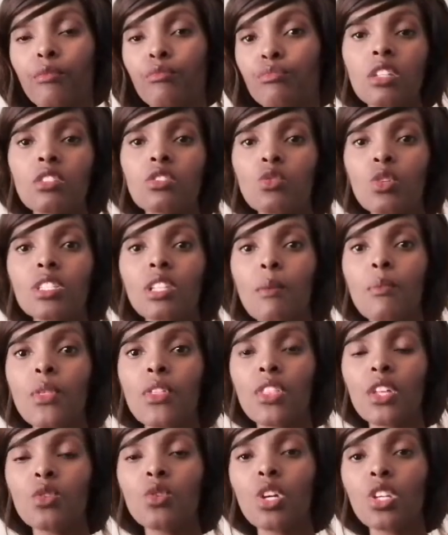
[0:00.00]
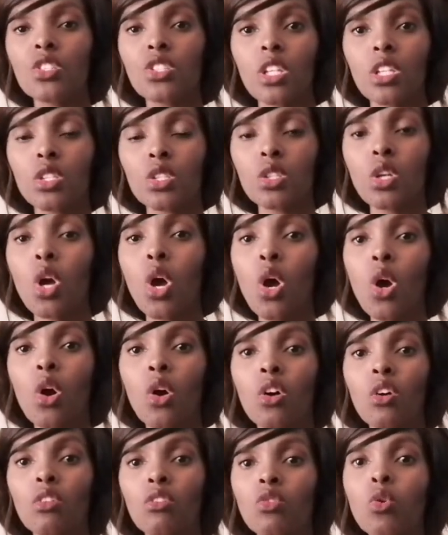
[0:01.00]
It's not something that you can just
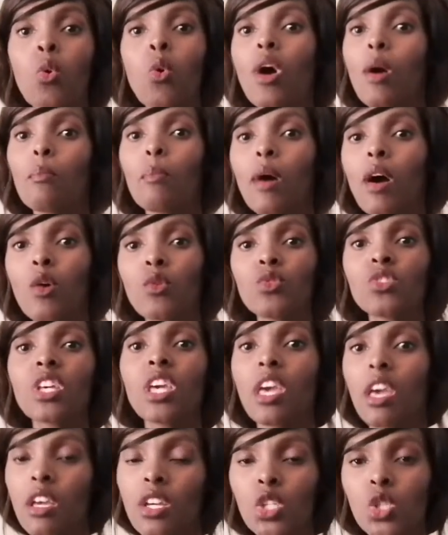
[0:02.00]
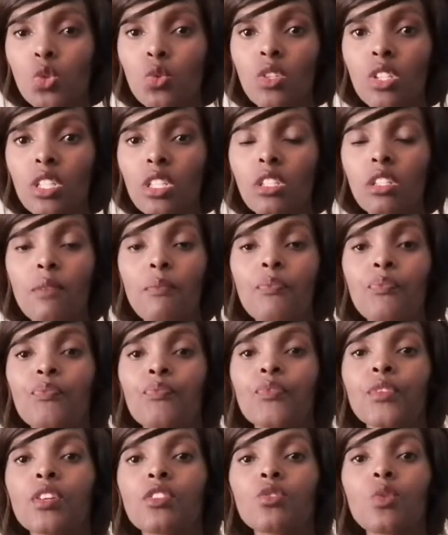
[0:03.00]
go about casually.
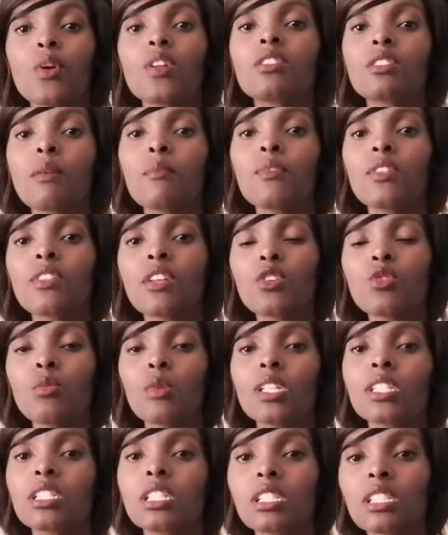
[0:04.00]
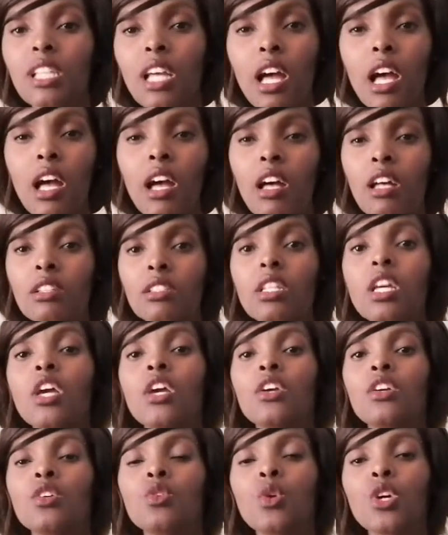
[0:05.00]
So it's something that you must discuss,
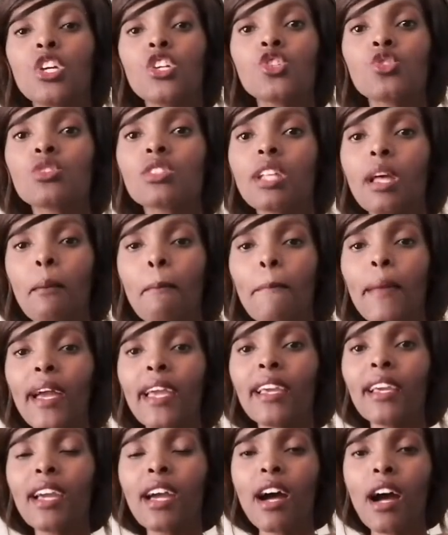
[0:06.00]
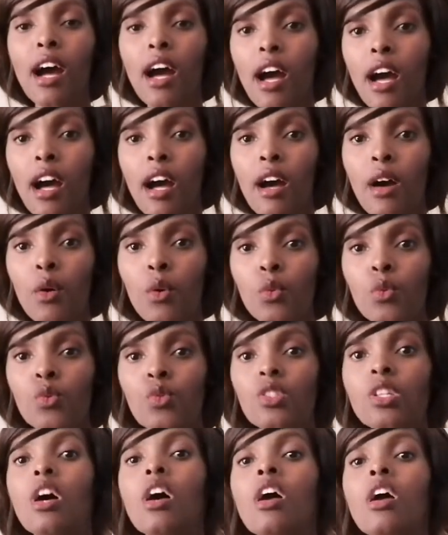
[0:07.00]
issues like buying a
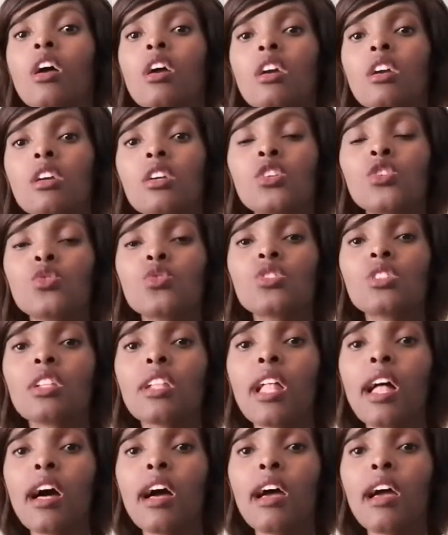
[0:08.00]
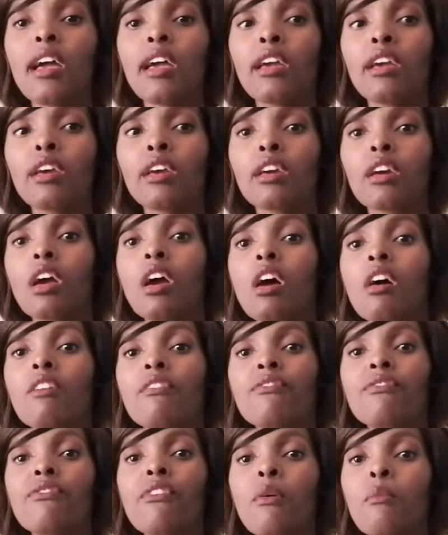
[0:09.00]
house, issues like
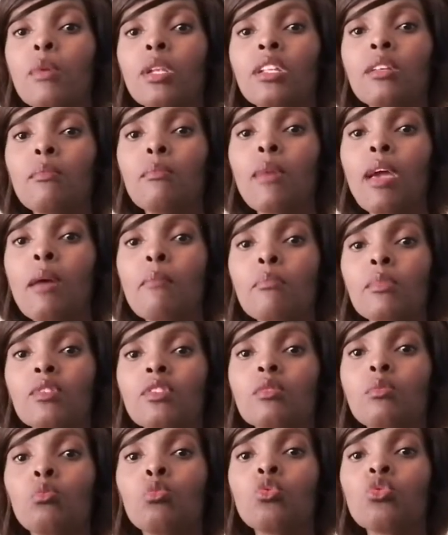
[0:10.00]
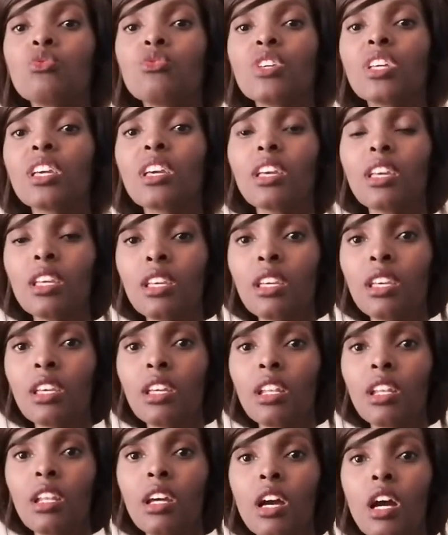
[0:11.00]
family members moving
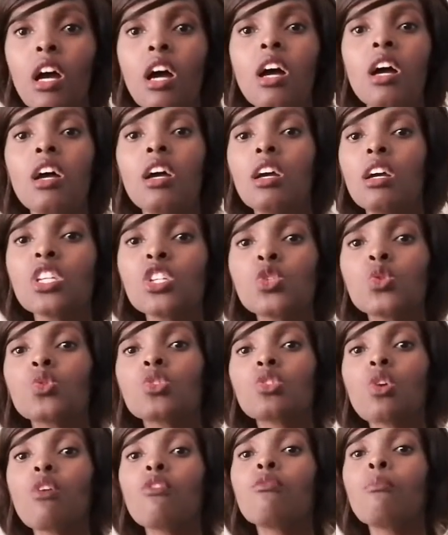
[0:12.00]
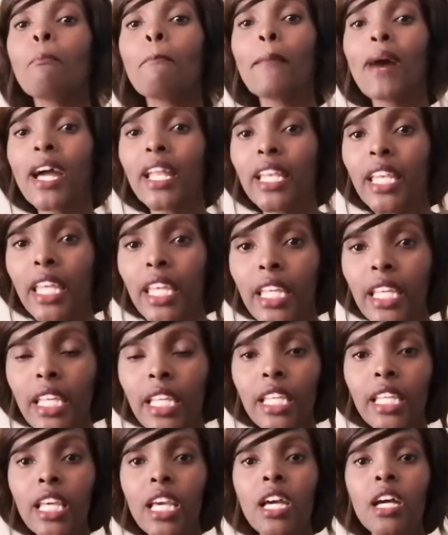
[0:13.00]
in, issues of
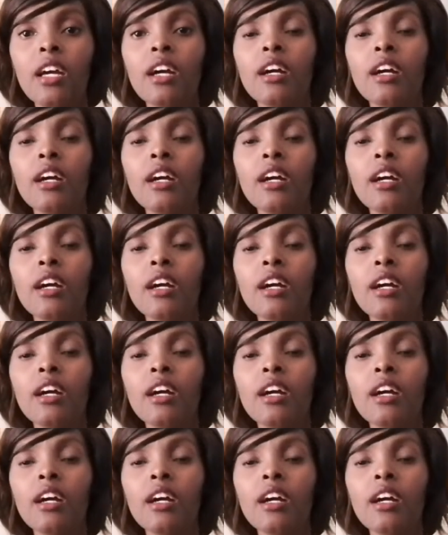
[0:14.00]
money,